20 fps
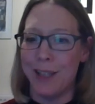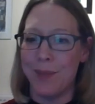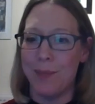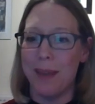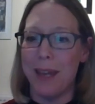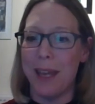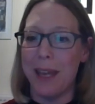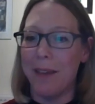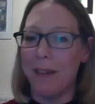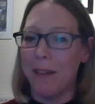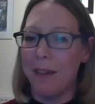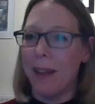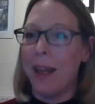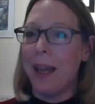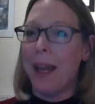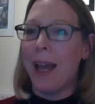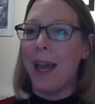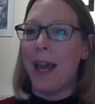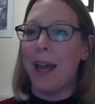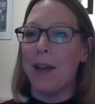it's me.
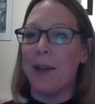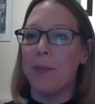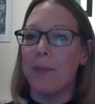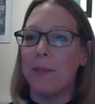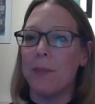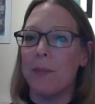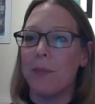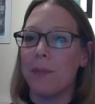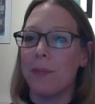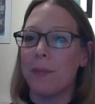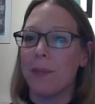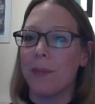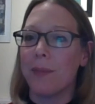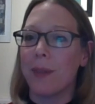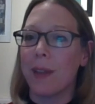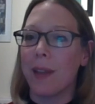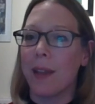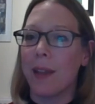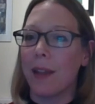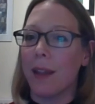Um,
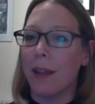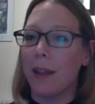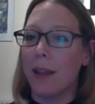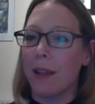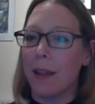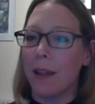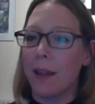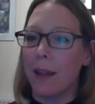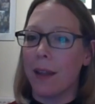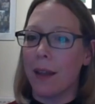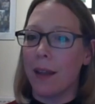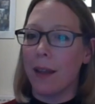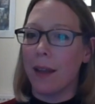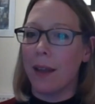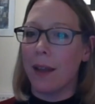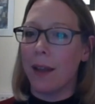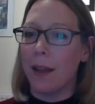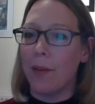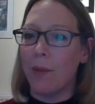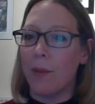
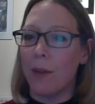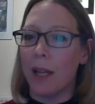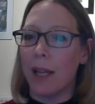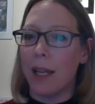I will